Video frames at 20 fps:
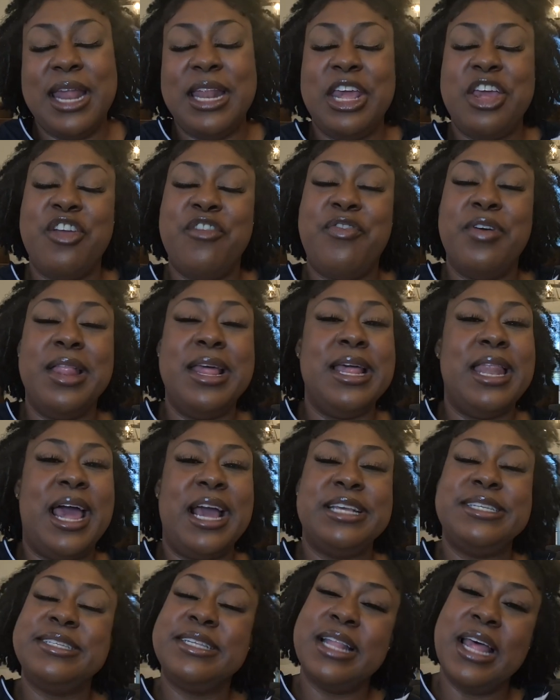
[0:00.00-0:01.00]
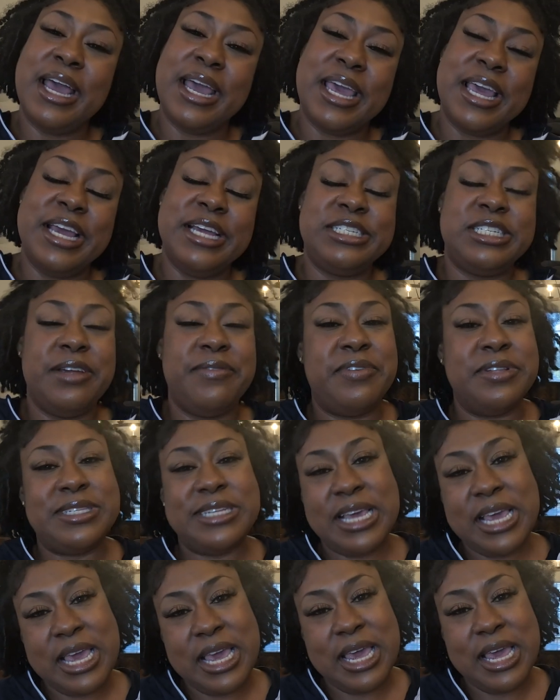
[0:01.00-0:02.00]
and then you're feeling like sluggish and
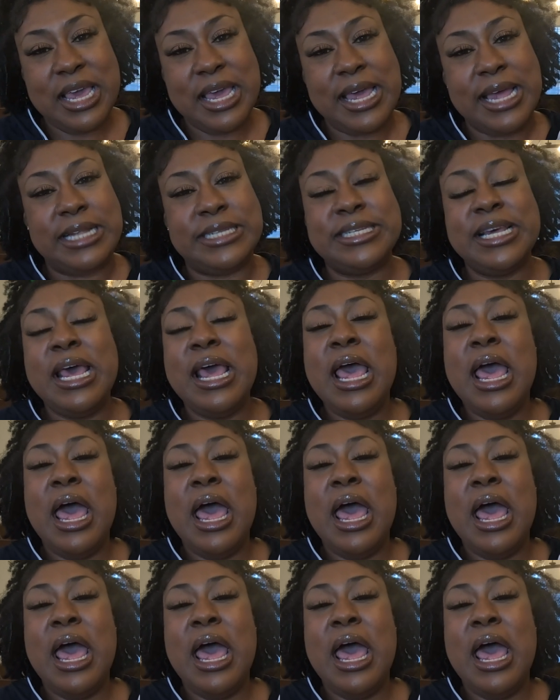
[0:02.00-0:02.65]
fatigued